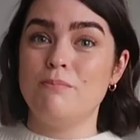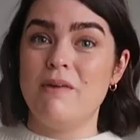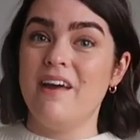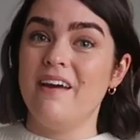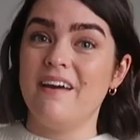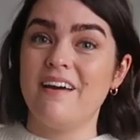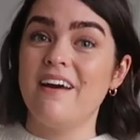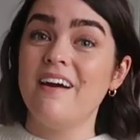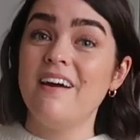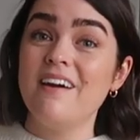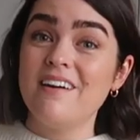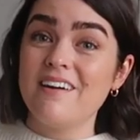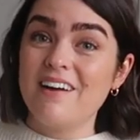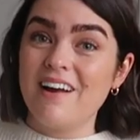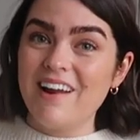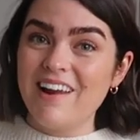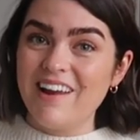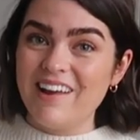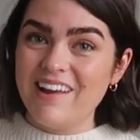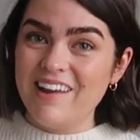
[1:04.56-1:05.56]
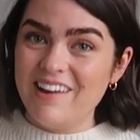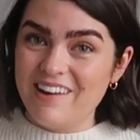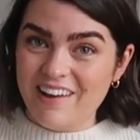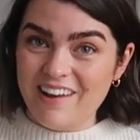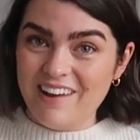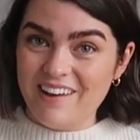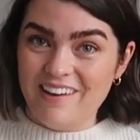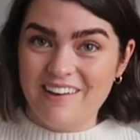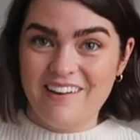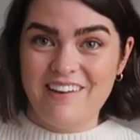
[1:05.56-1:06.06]
a big
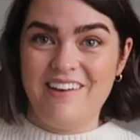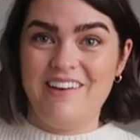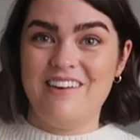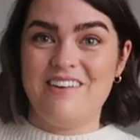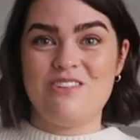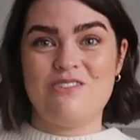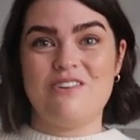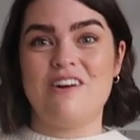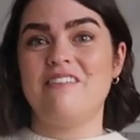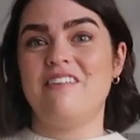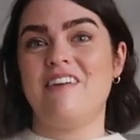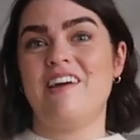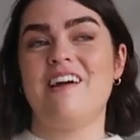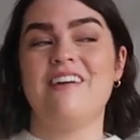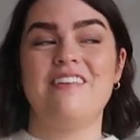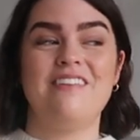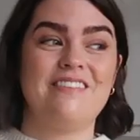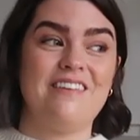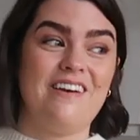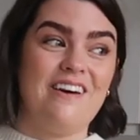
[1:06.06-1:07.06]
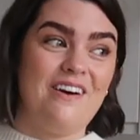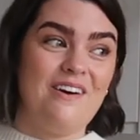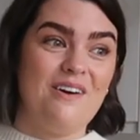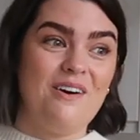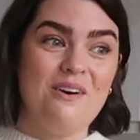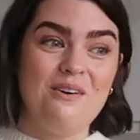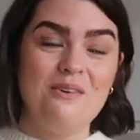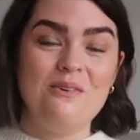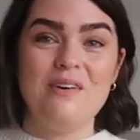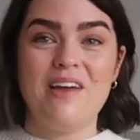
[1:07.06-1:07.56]
cleaning extravaganza.
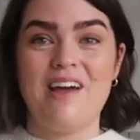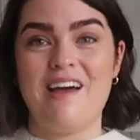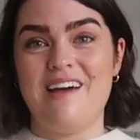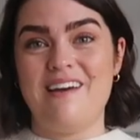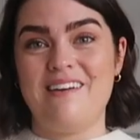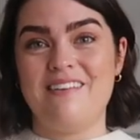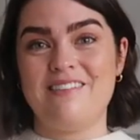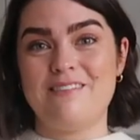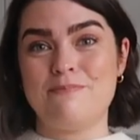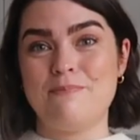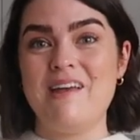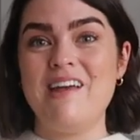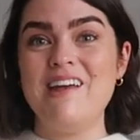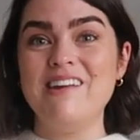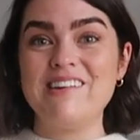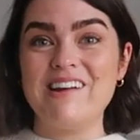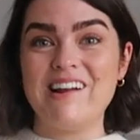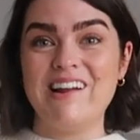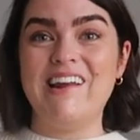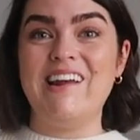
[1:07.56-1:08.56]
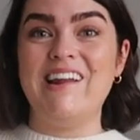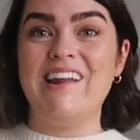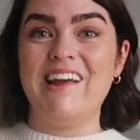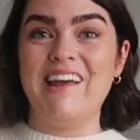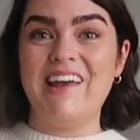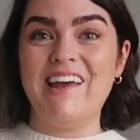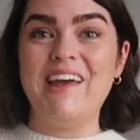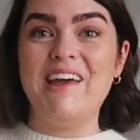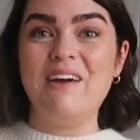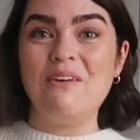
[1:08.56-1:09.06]
Oh yeah, speed
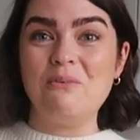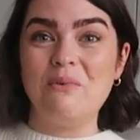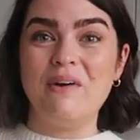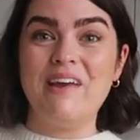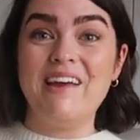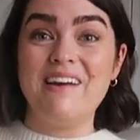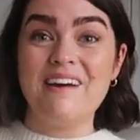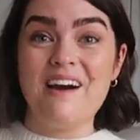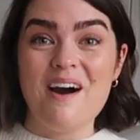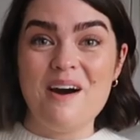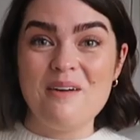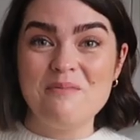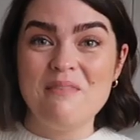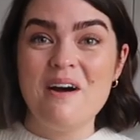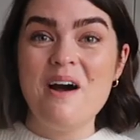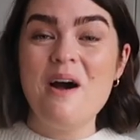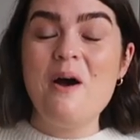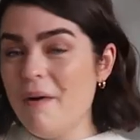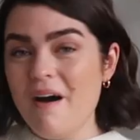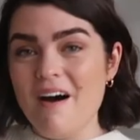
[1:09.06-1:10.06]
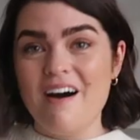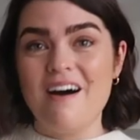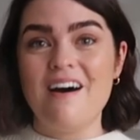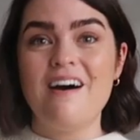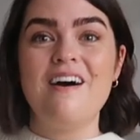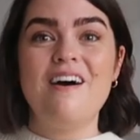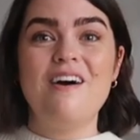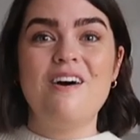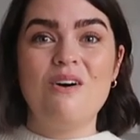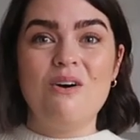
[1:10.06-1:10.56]
cleaning, here we come.
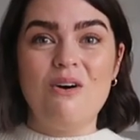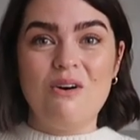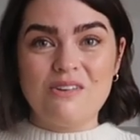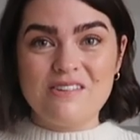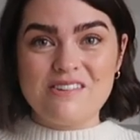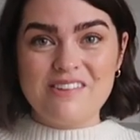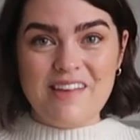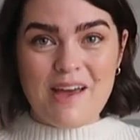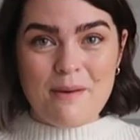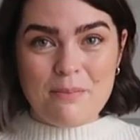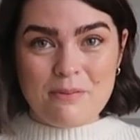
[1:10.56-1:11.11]
But on to the